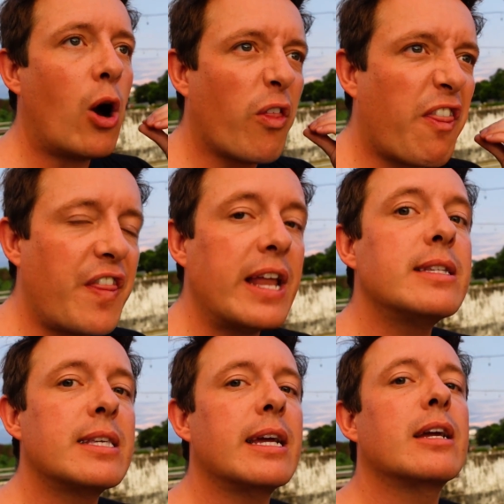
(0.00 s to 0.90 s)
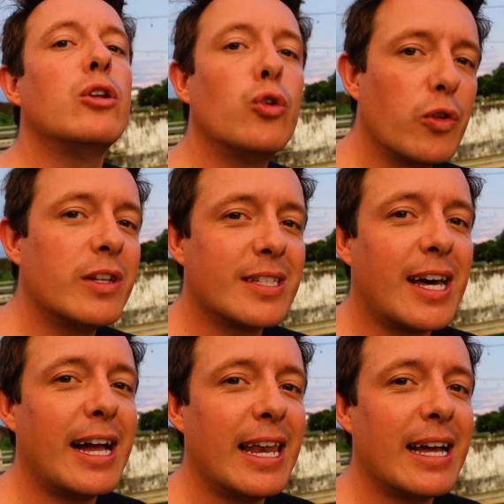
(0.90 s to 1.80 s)
authentic Northern
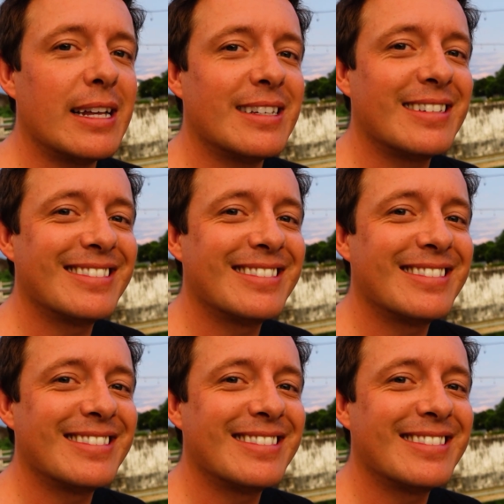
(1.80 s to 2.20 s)
Thailand.